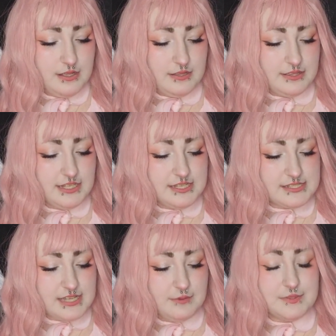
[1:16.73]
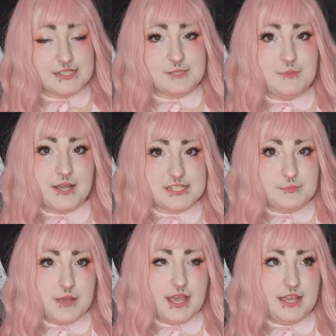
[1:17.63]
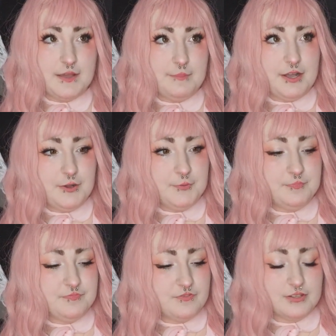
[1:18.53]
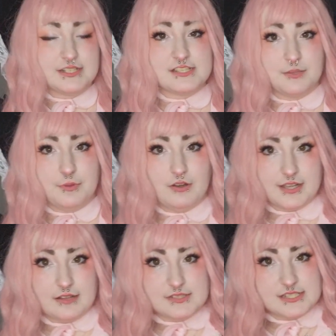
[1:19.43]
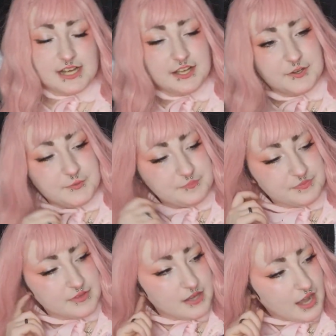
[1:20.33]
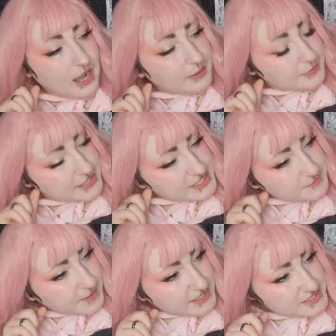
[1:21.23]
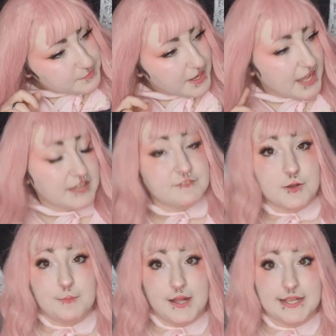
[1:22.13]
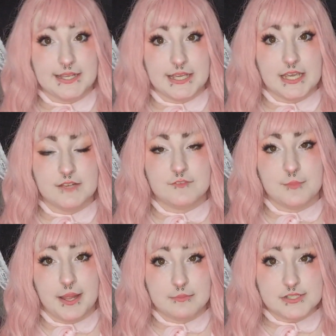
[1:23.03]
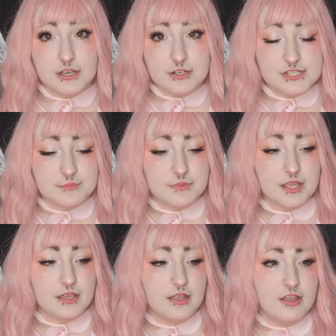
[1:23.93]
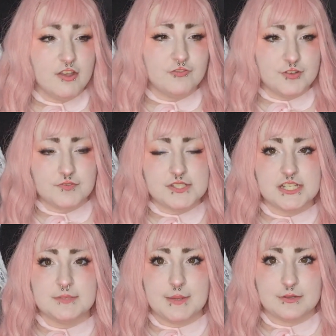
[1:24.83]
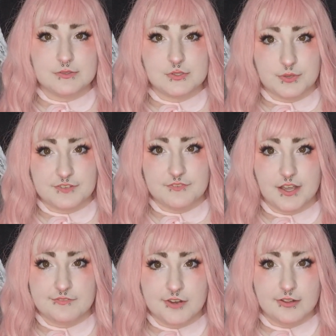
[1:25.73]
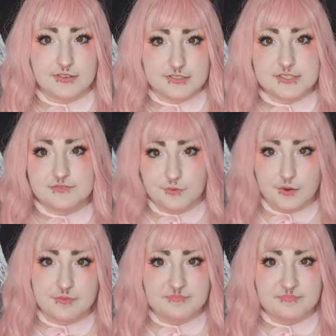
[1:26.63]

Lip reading: these I would expect to pay about, for at least the ball gown style, I would expect to pay, if you're buying it from Amazon or something, about $25 for,